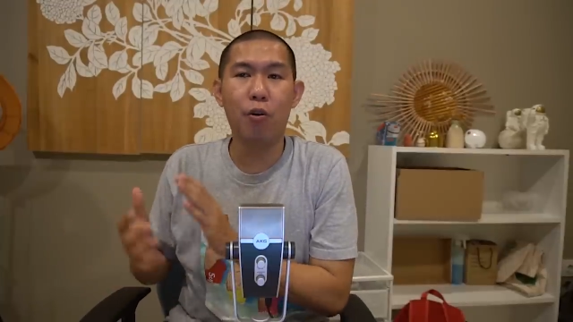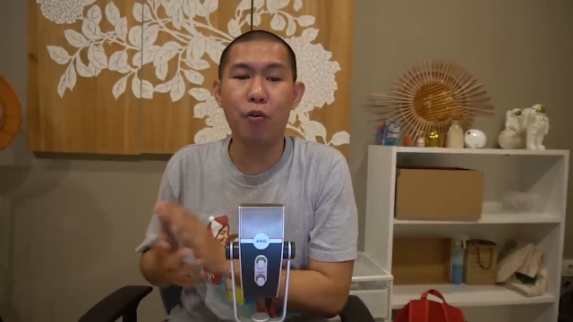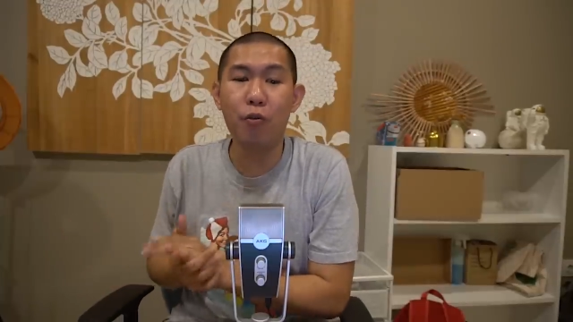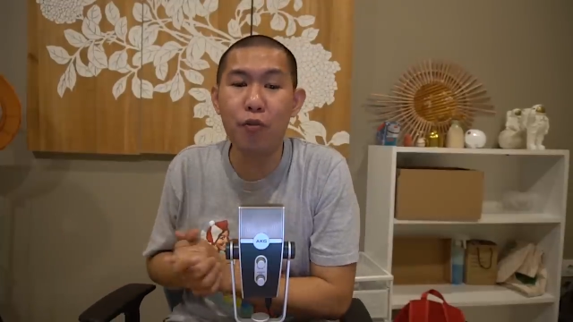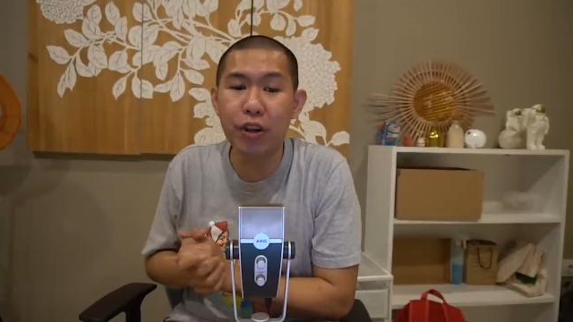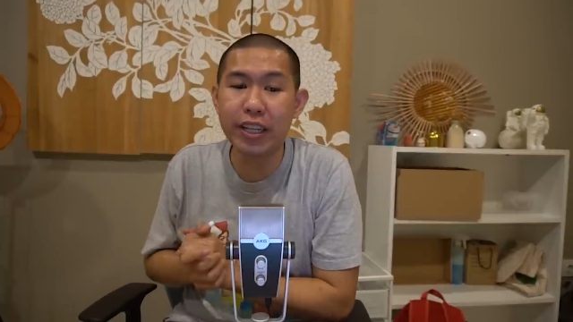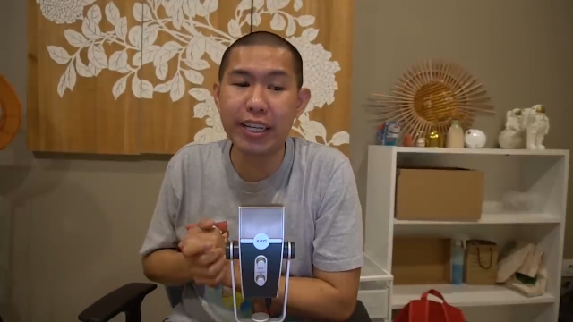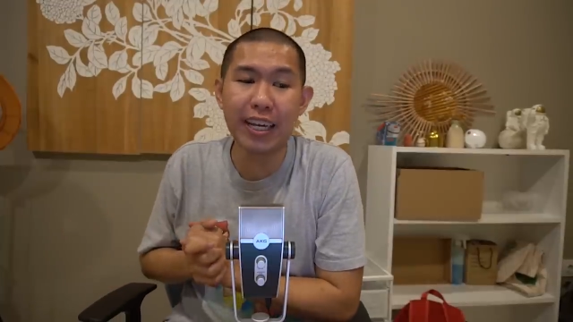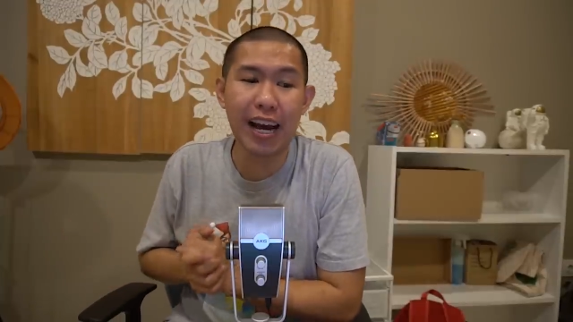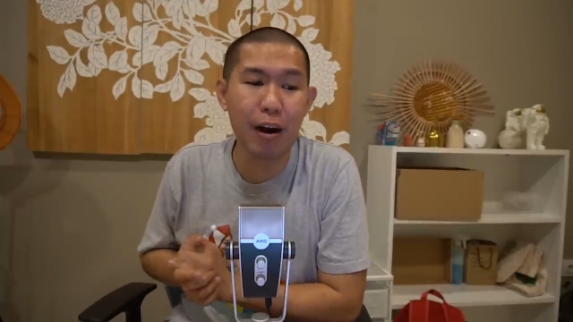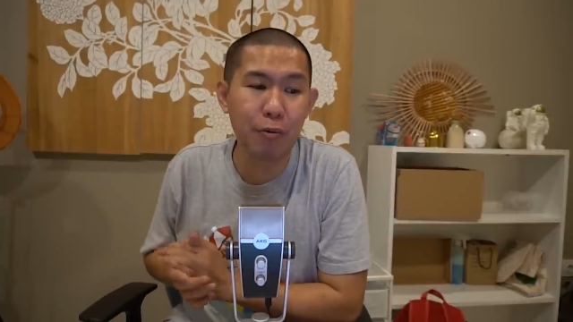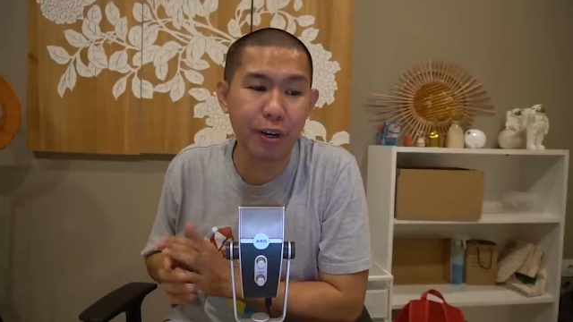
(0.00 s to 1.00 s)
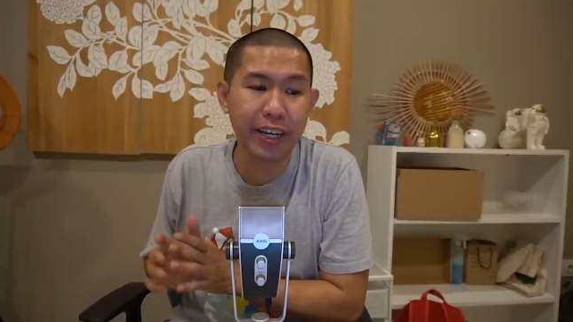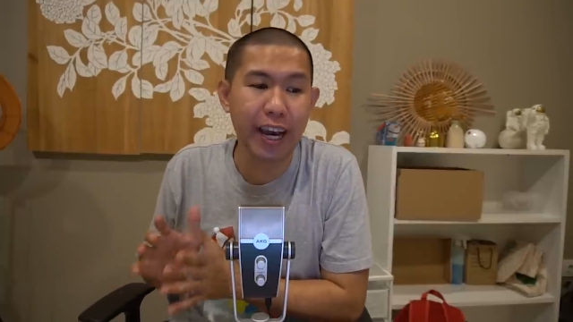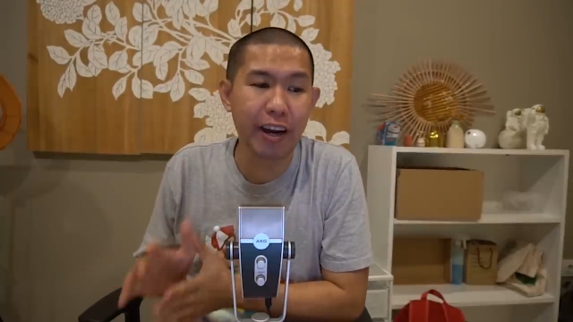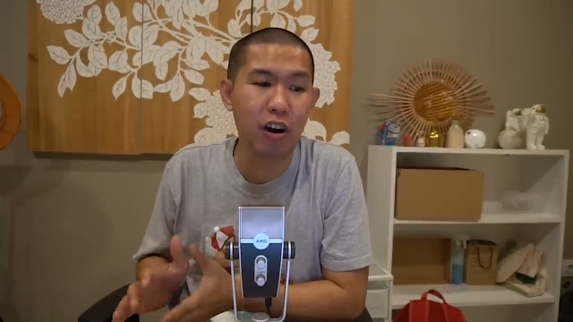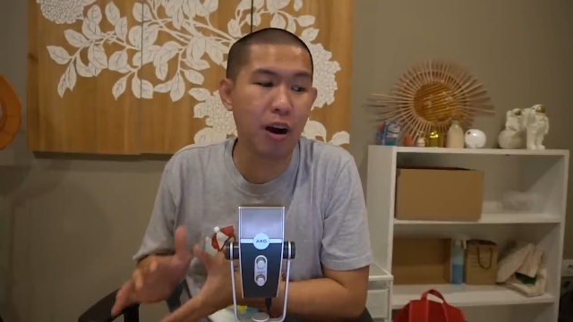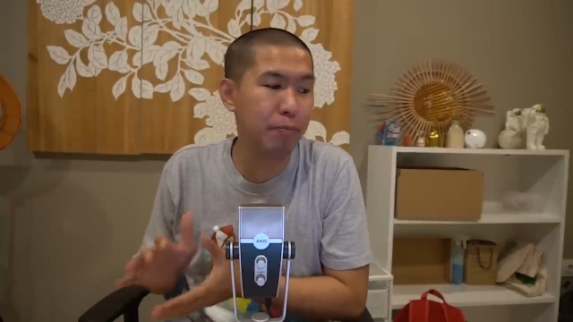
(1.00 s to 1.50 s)
Hopefully, I won't
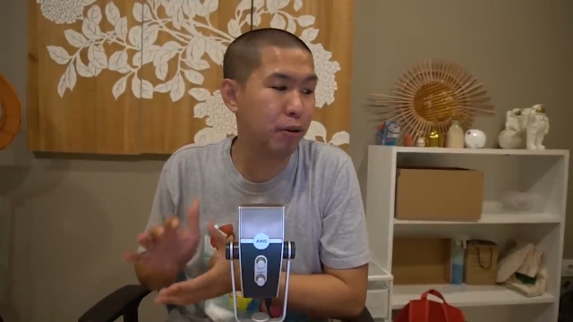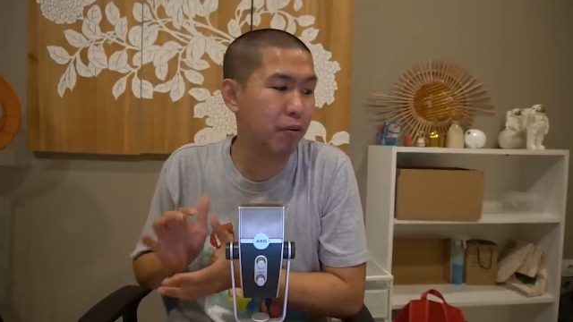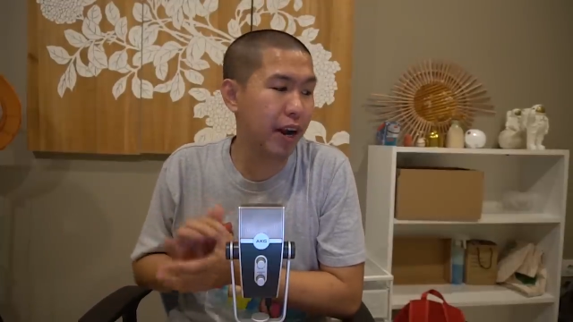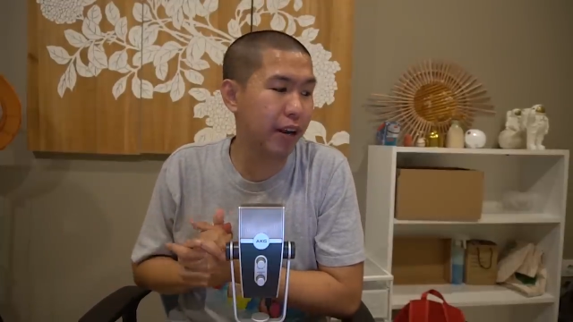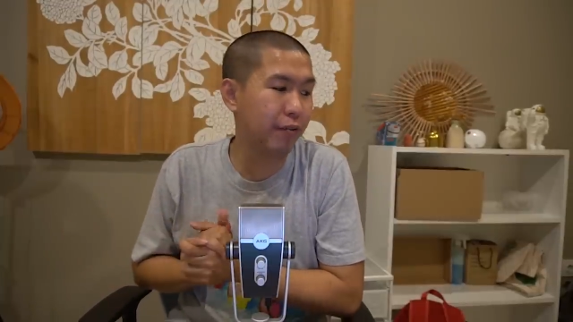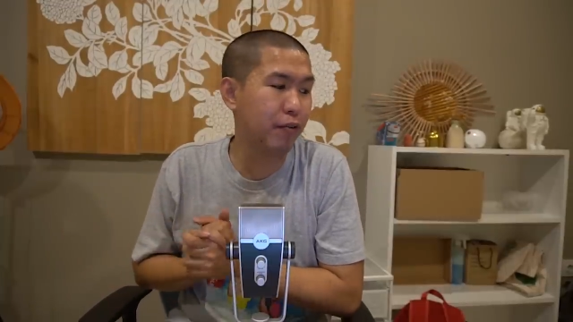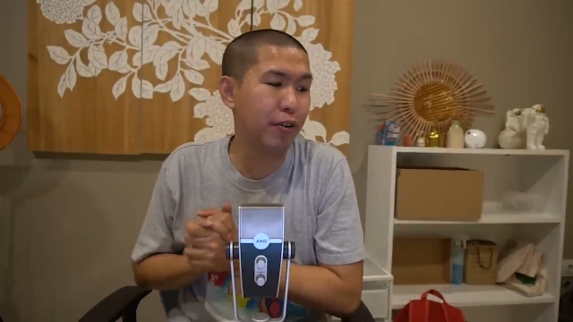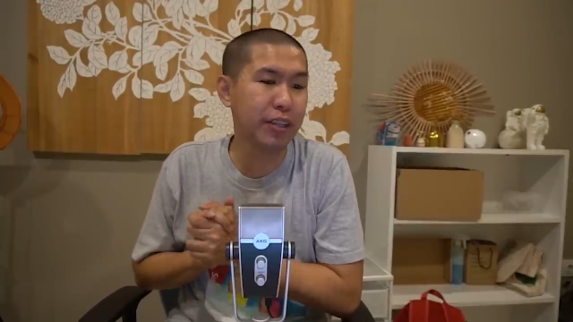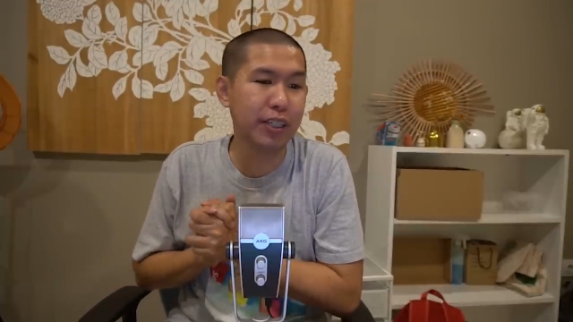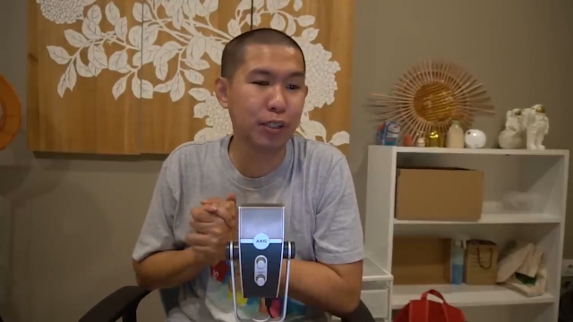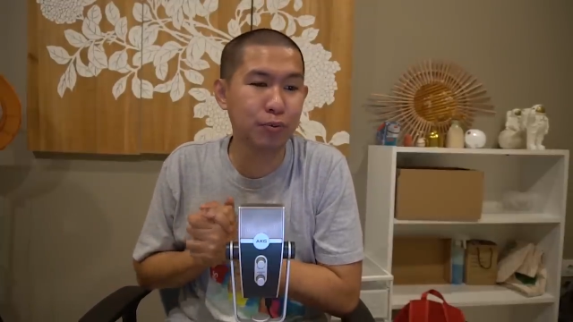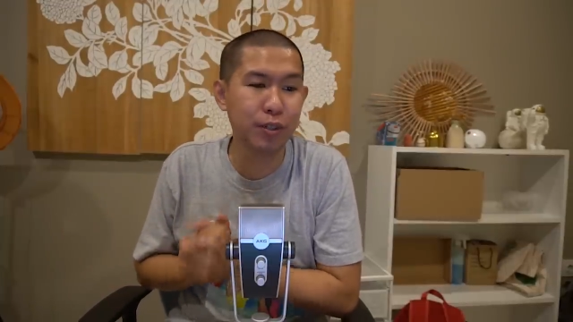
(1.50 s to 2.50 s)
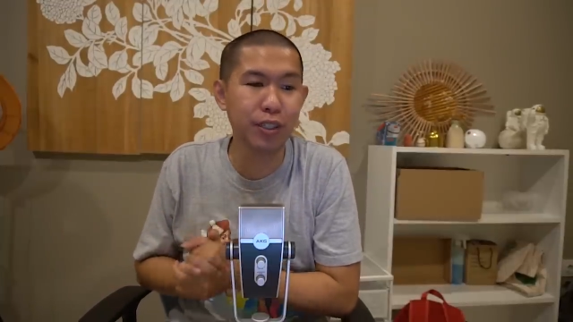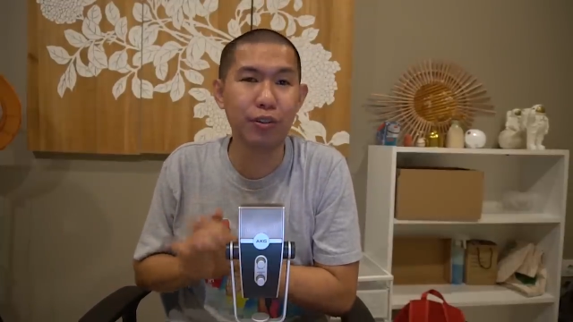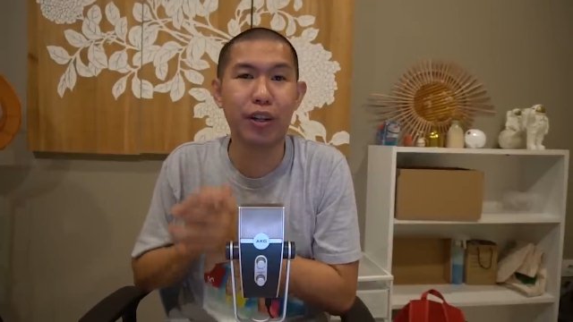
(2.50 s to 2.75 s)
get copyrighted for this one.